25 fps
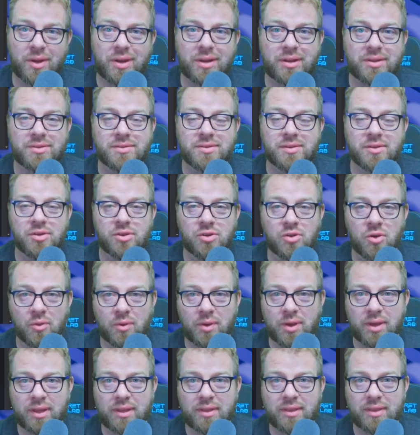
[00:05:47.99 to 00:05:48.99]
and it's
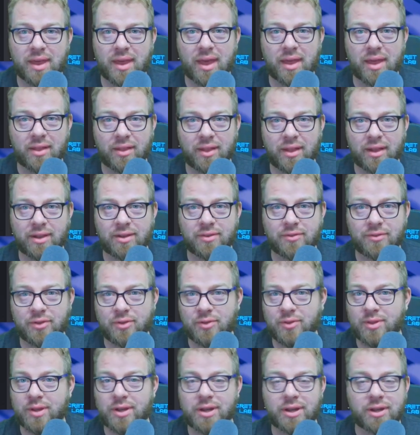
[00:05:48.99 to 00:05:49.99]
annoying the hell out of
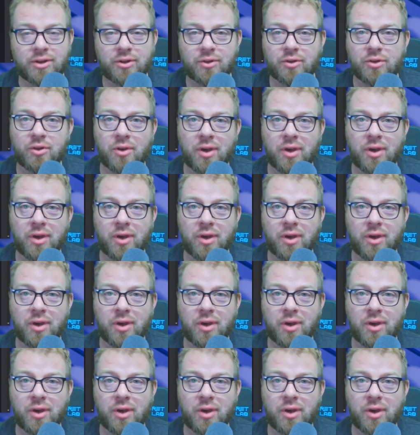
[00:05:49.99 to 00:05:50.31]
you that I don't